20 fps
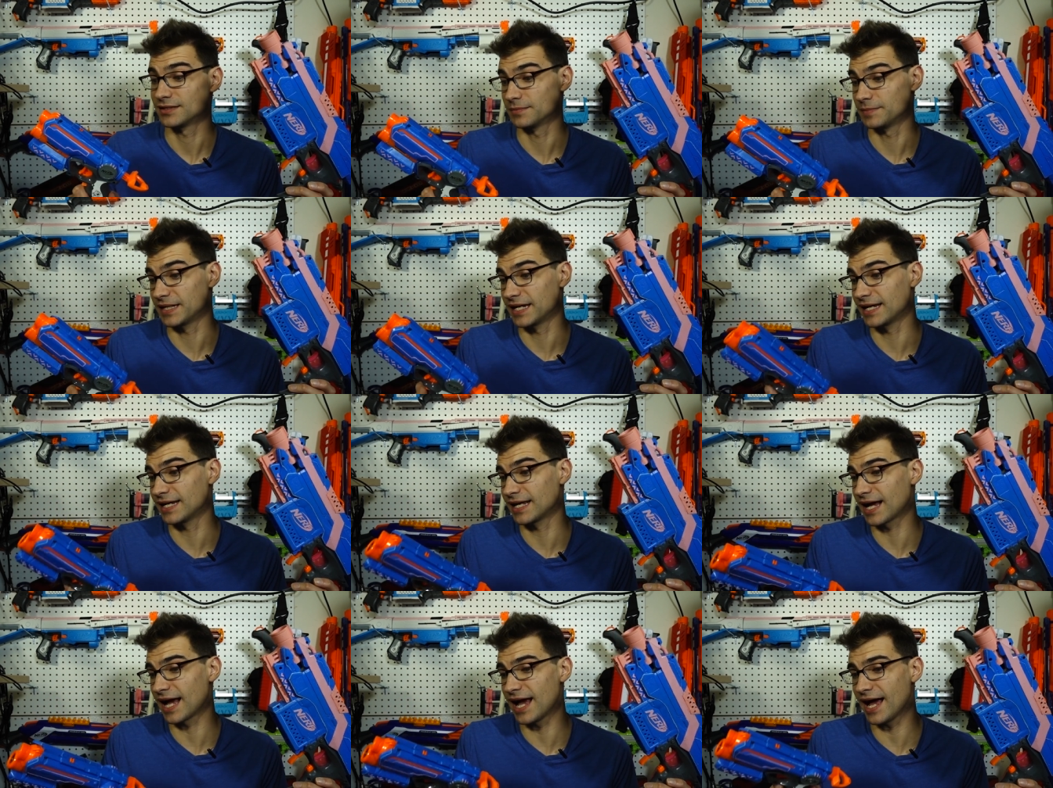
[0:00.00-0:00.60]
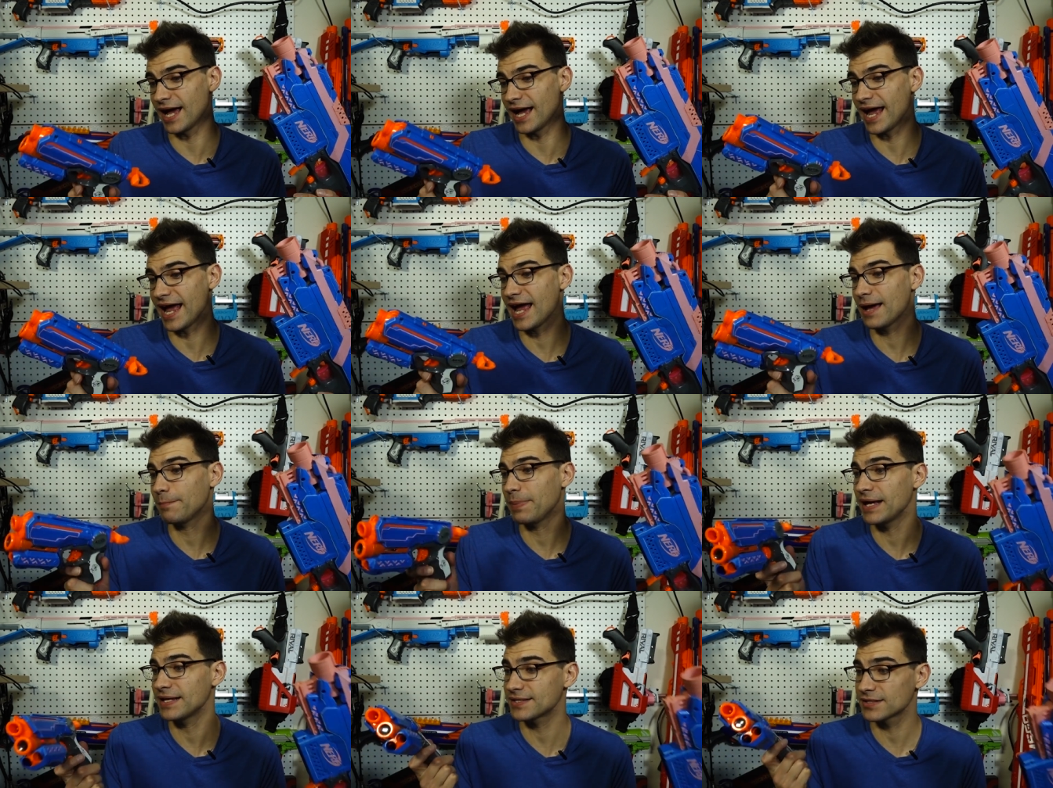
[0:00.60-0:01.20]
The beginning, I
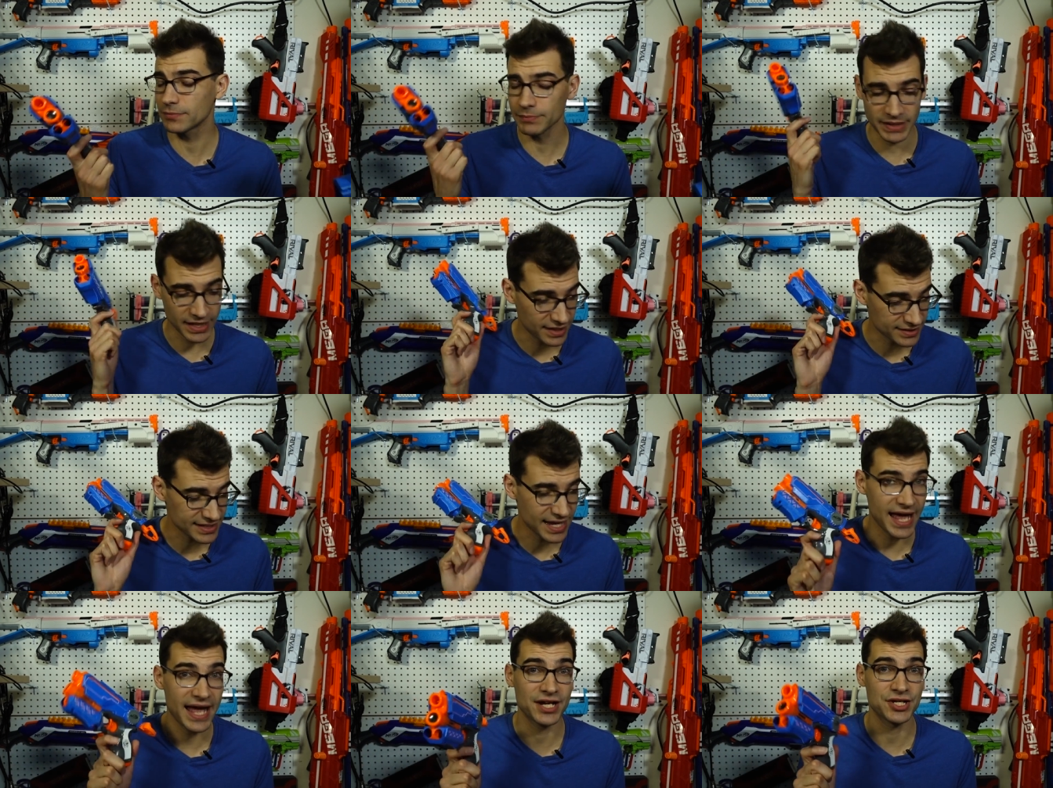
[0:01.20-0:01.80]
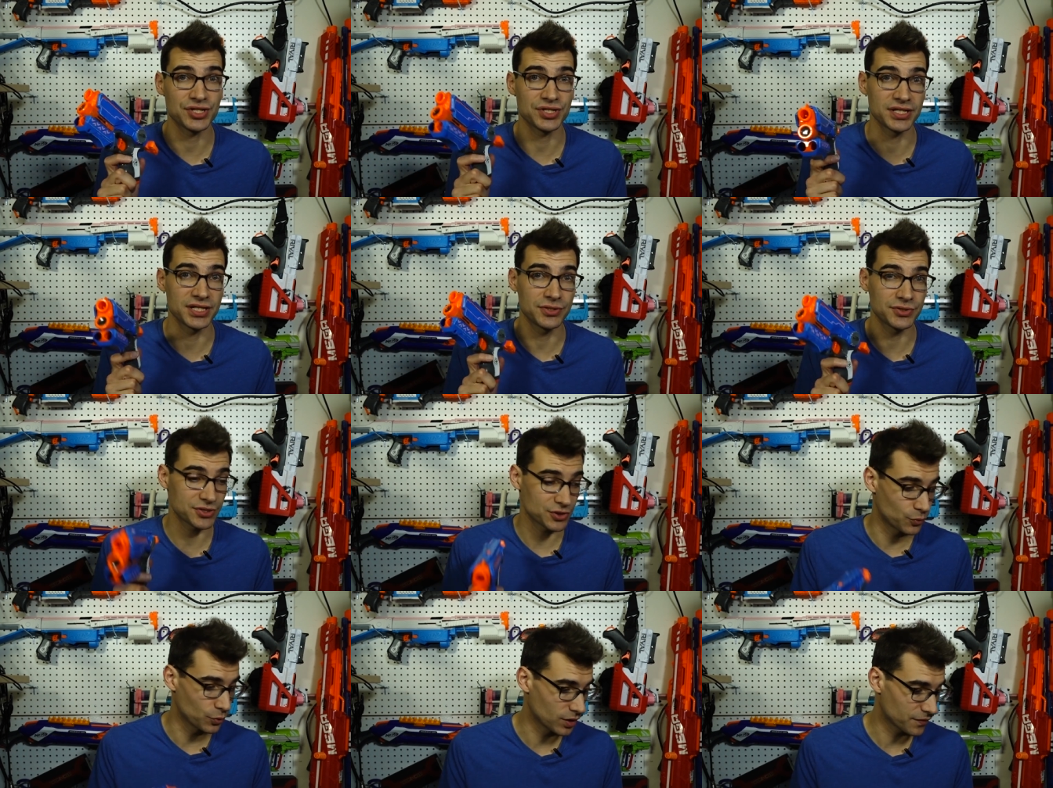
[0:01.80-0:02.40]
hand painted them because I actually
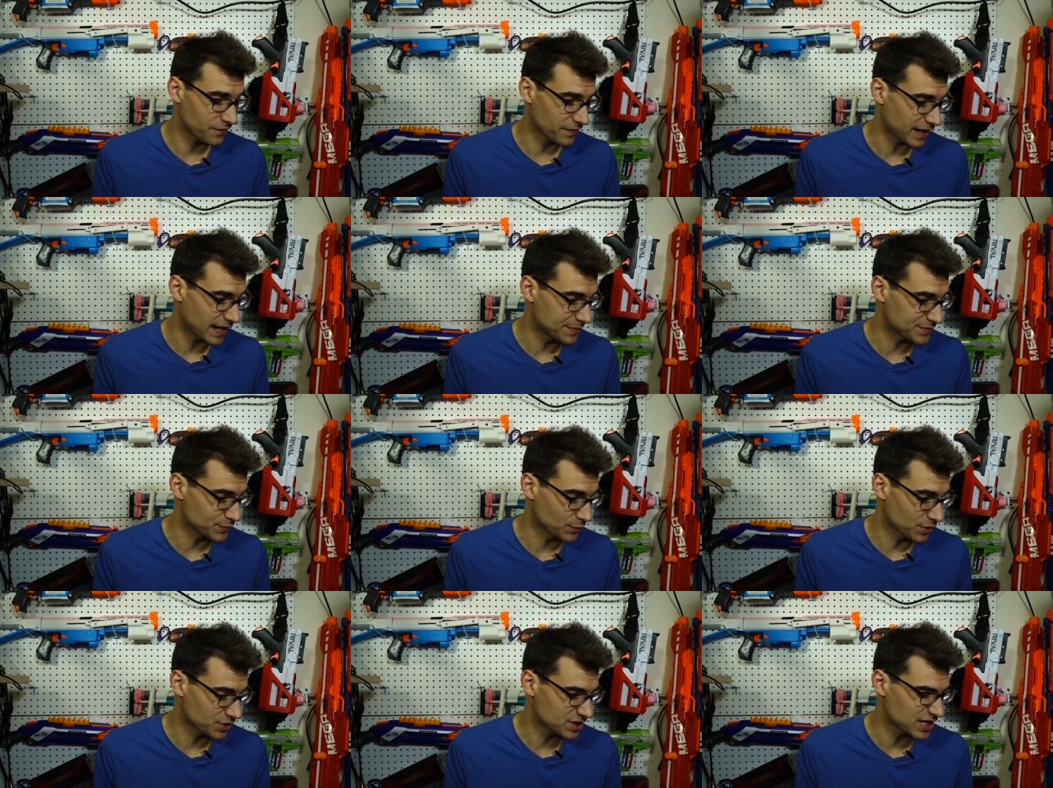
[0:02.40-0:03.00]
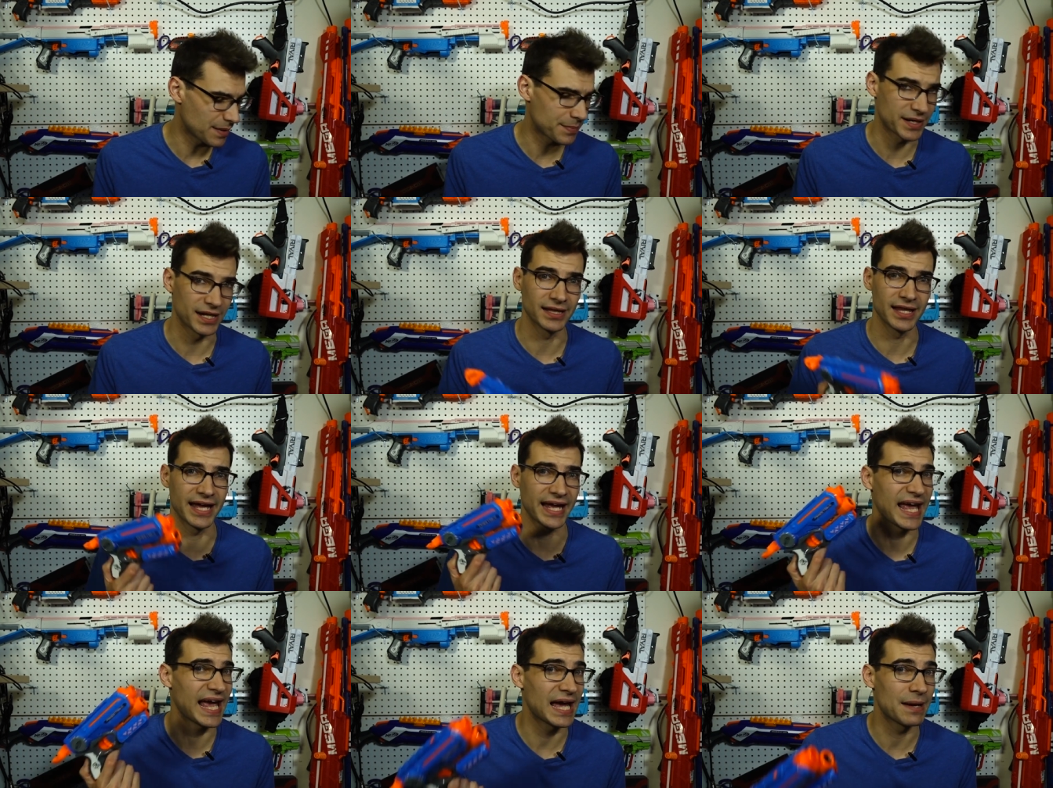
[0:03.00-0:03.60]
used to work for Games Workshop and I
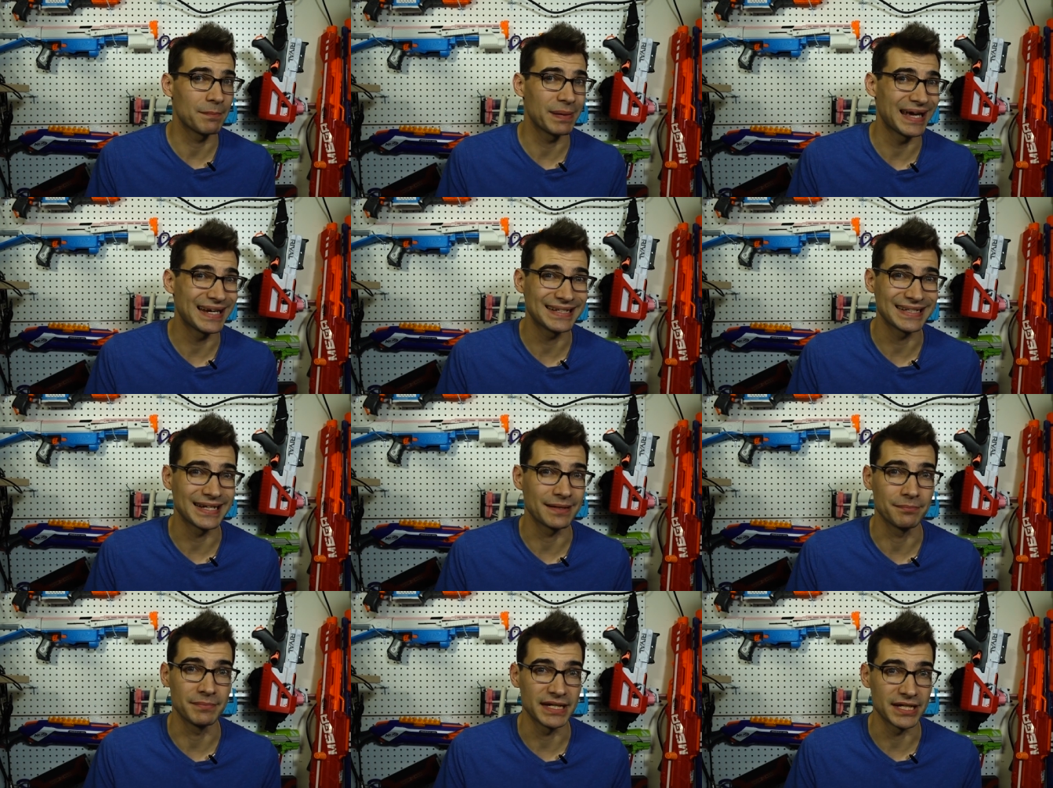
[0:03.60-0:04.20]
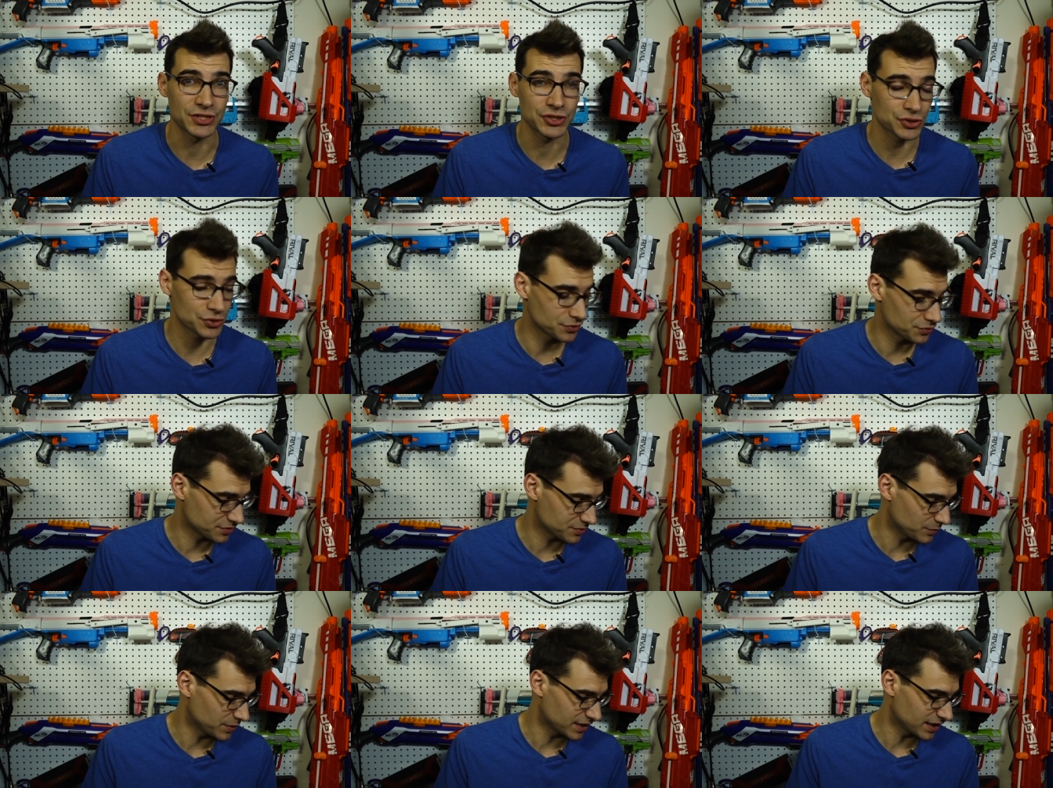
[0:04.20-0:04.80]
like hand painting
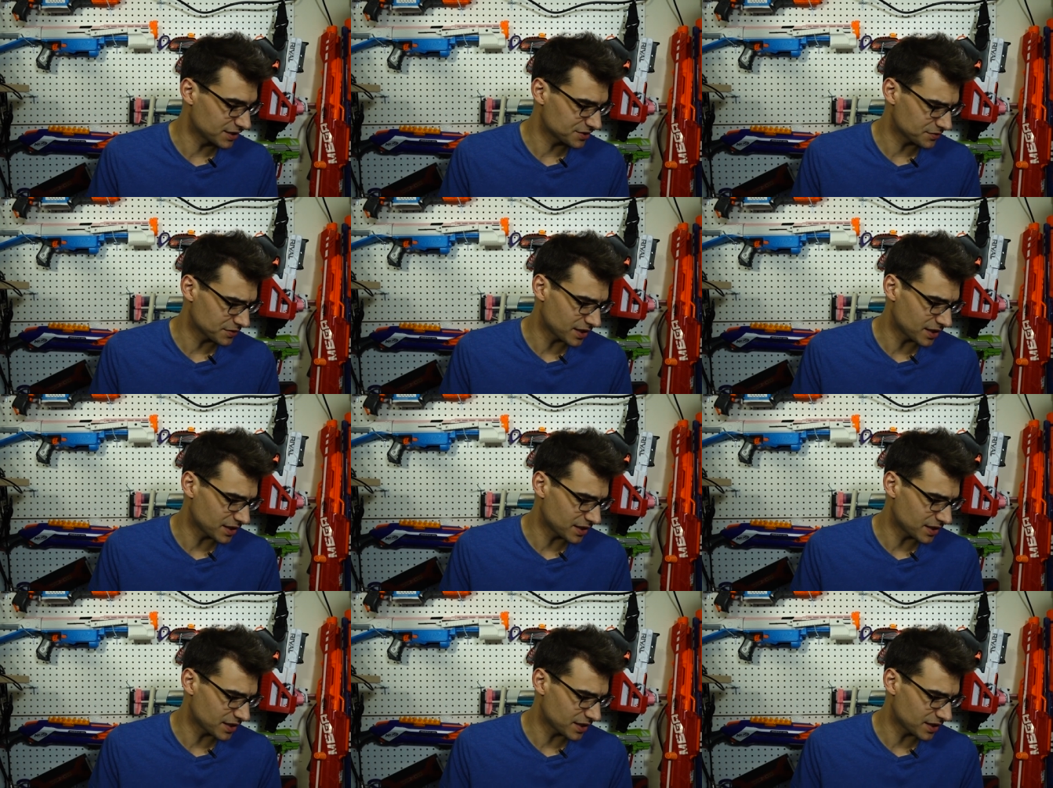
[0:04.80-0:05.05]
miniatures and whatnot,